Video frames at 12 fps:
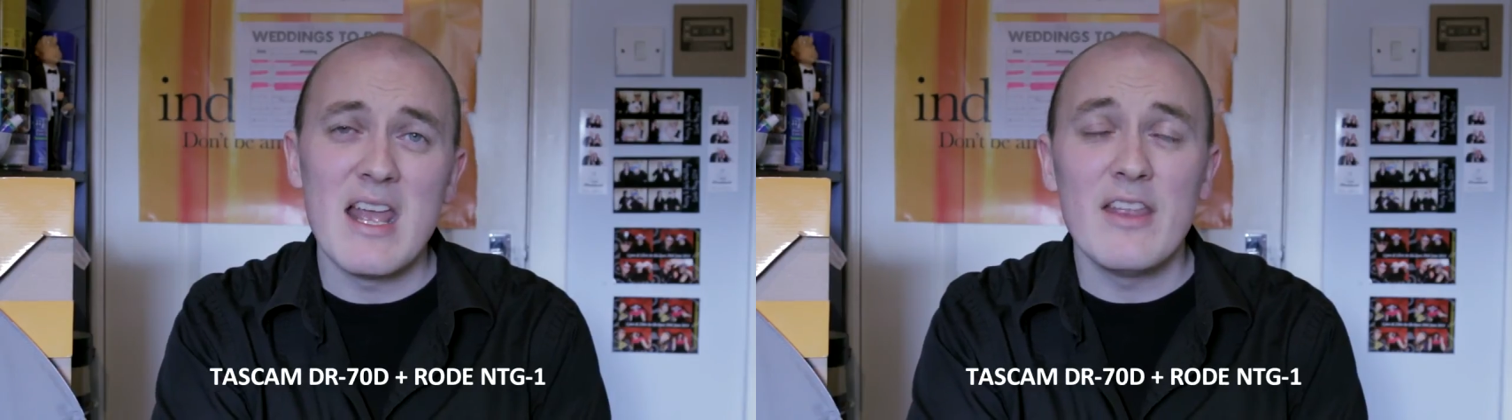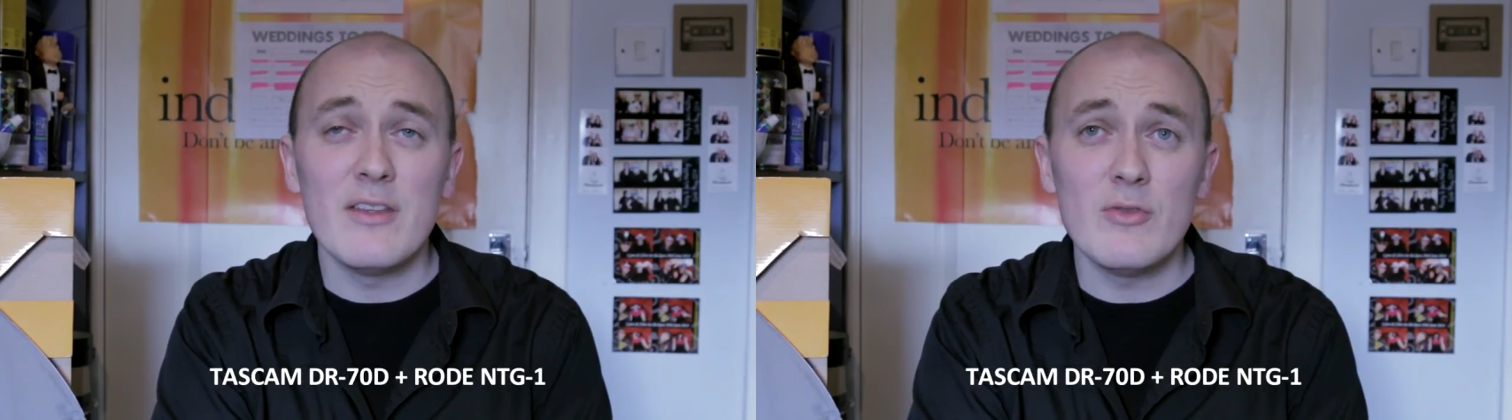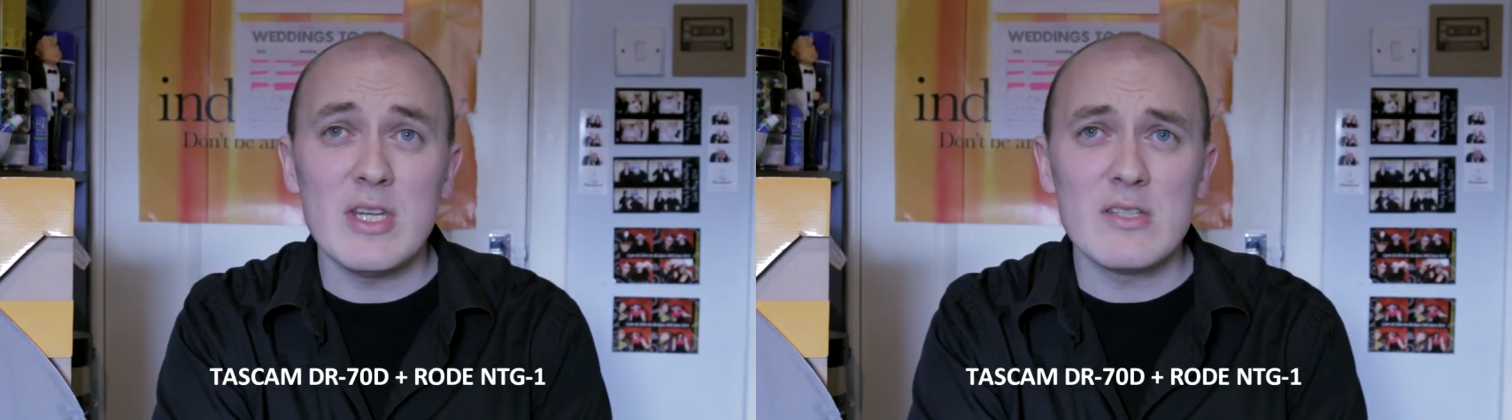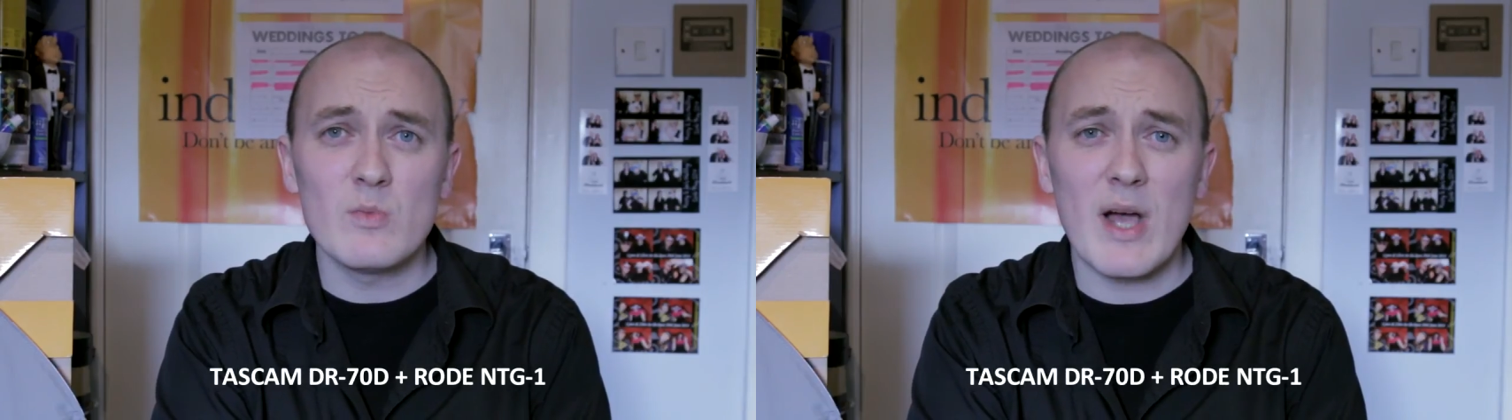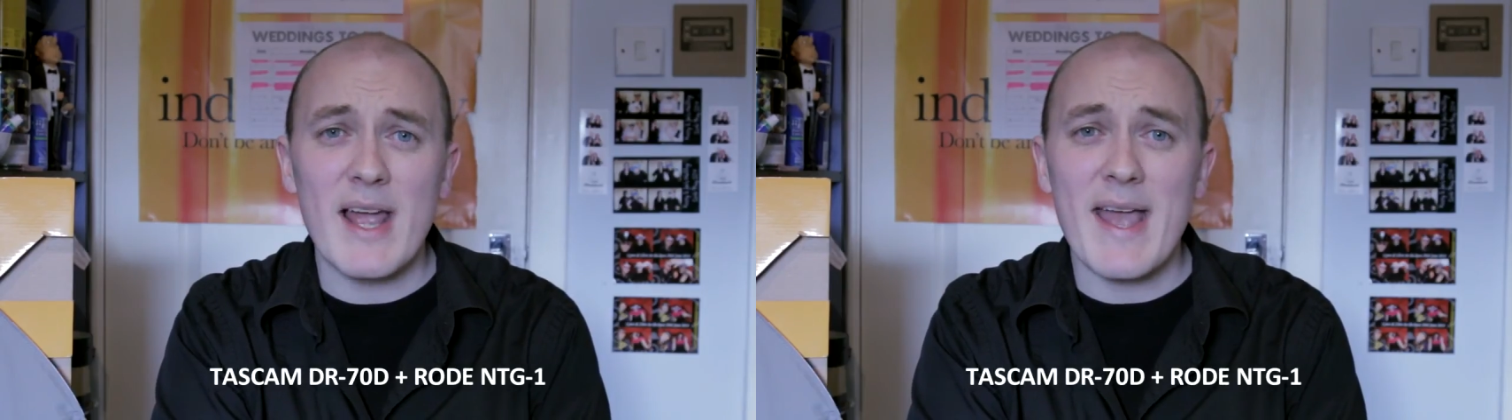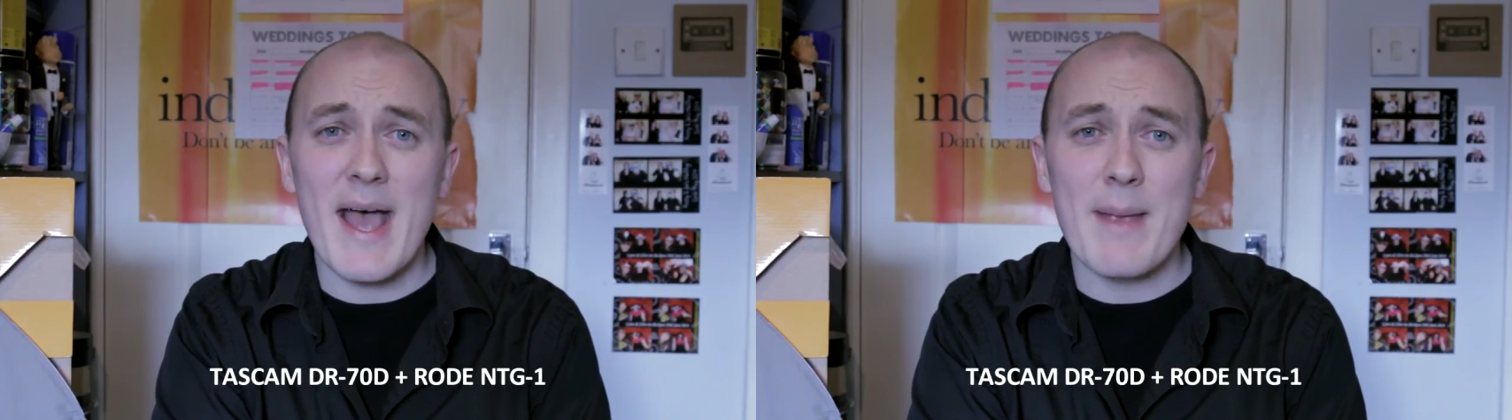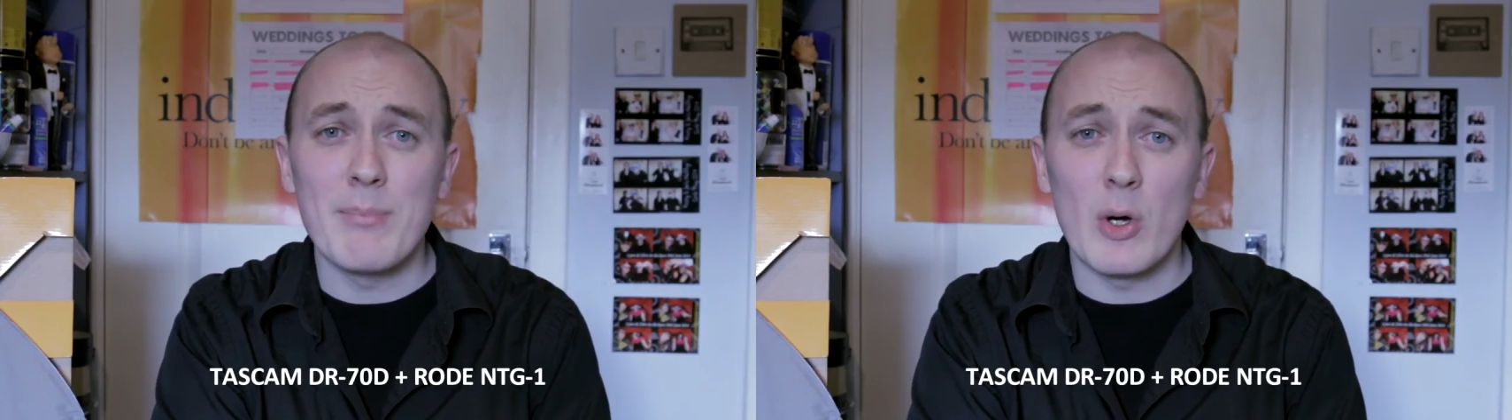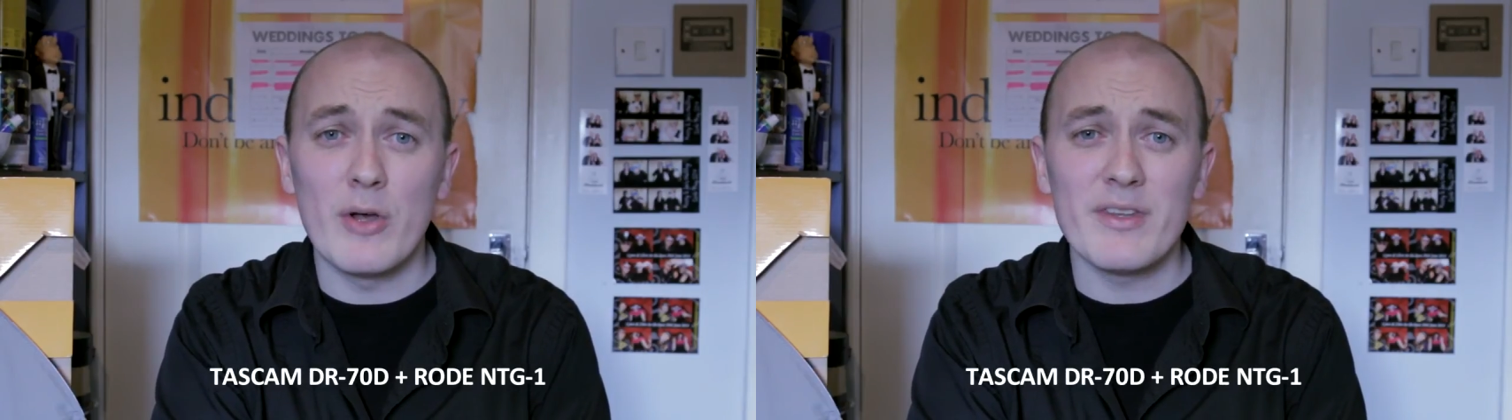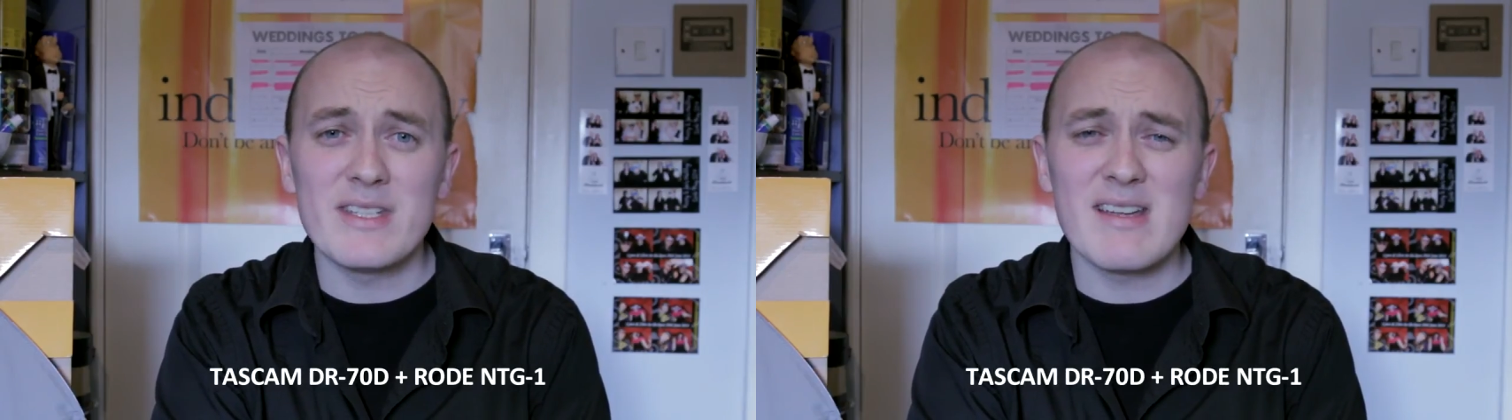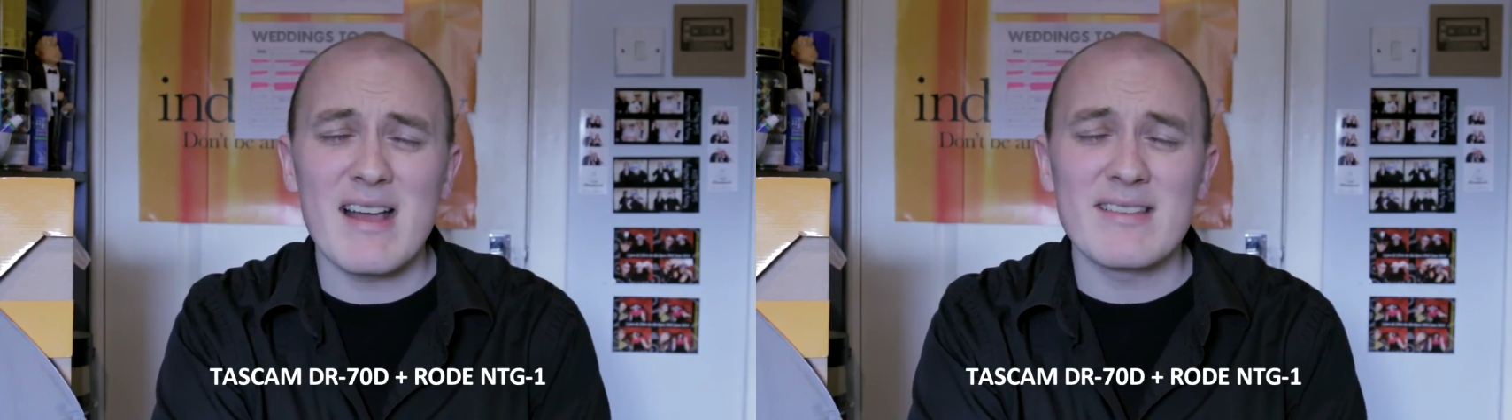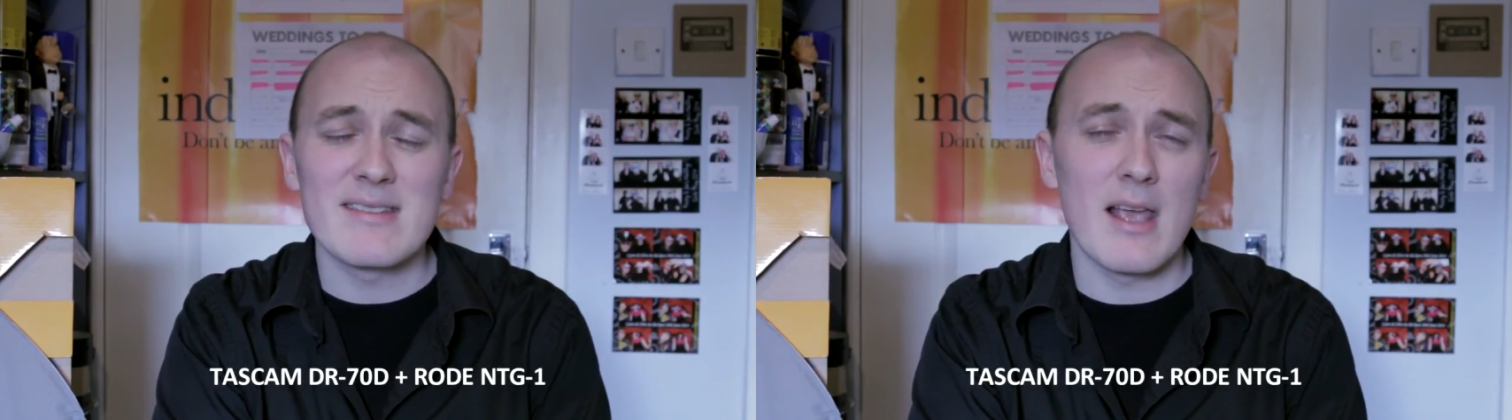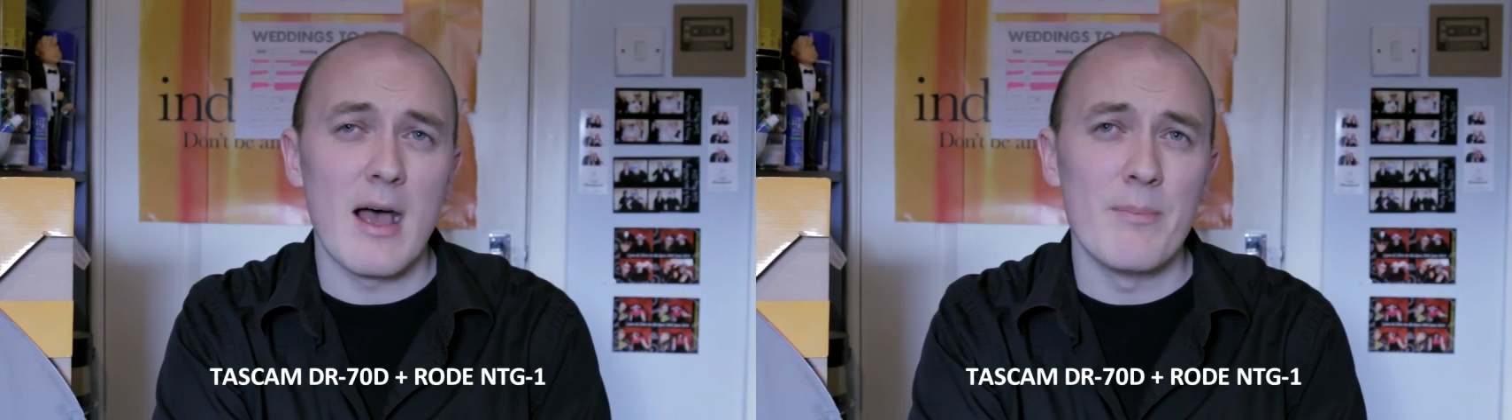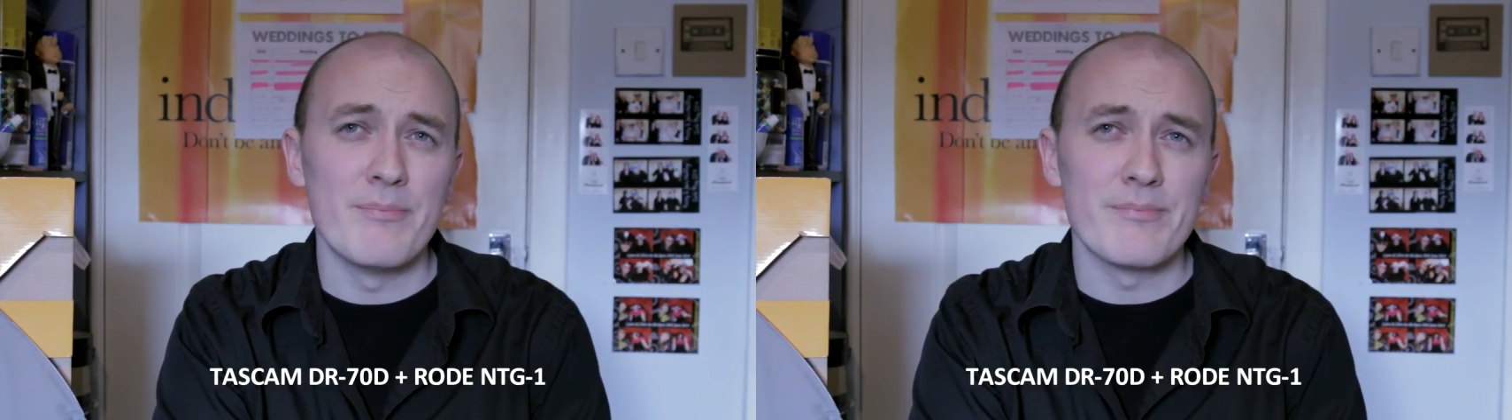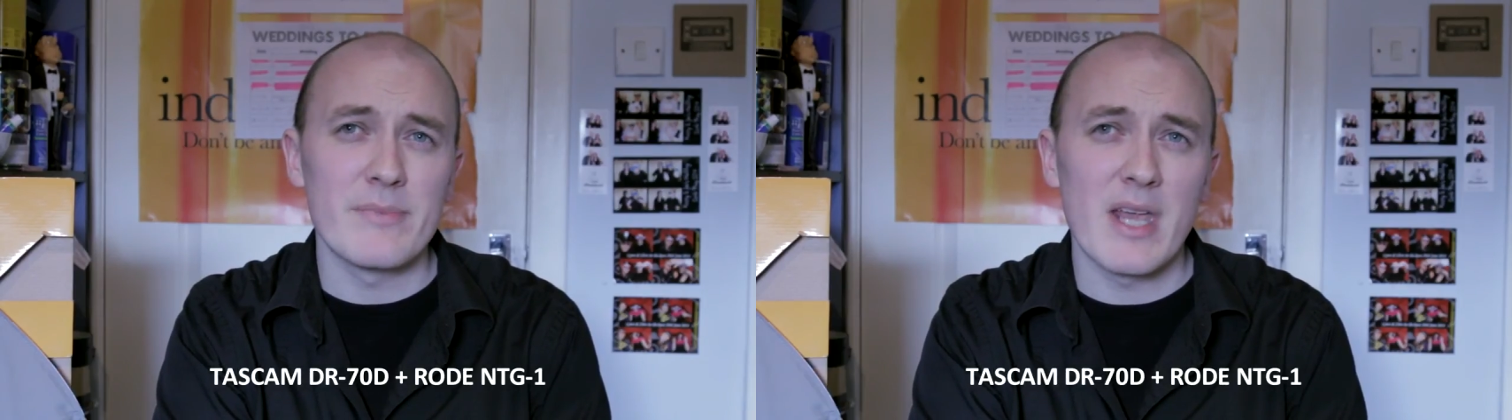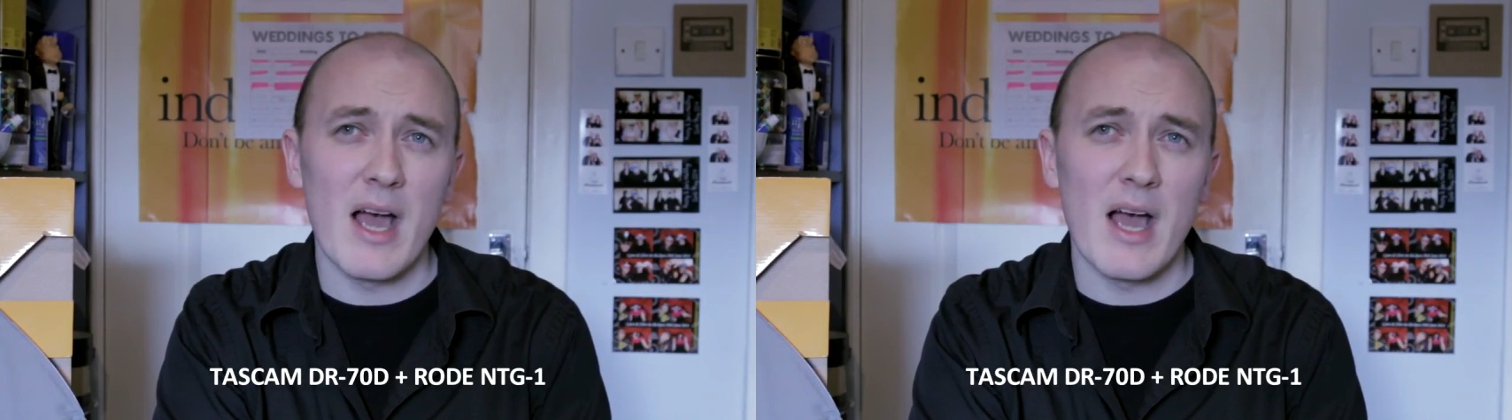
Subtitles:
The reason why I bought the Tascam